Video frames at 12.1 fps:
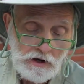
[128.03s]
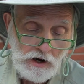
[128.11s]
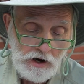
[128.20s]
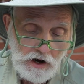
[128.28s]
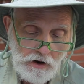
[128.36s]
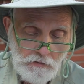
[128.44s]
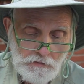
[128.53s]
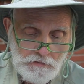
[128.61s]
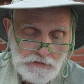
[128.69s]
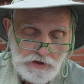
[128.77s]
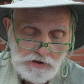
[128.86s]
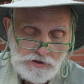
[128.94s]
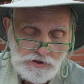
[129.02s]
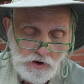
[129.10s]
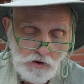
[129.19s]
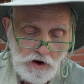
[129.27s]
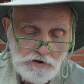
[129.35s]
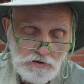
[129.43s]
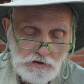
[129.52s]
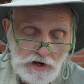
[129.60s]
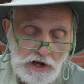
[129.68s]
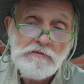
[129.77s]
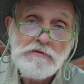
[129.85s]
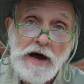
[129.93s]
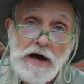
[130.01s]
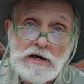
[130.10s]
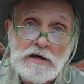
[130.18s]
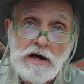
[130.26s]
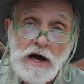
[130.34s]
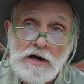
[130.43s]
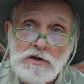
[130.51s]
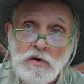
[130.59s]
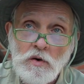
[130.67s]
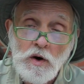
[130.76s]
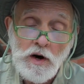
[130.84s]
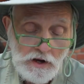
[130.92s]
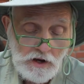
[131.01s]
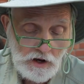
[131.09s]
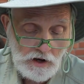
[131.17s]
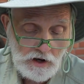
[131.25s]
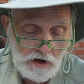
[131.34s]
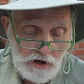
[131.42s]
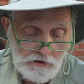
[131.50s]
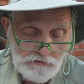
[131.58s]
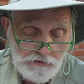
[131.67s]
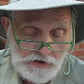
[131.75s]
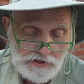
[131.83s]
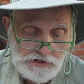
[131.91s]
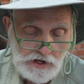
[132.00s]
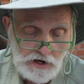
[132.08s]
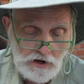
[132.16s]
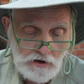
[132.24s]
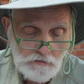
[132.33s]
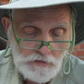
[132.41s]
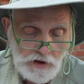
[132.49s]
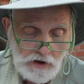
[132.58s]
So under the lay flat category, it fits there.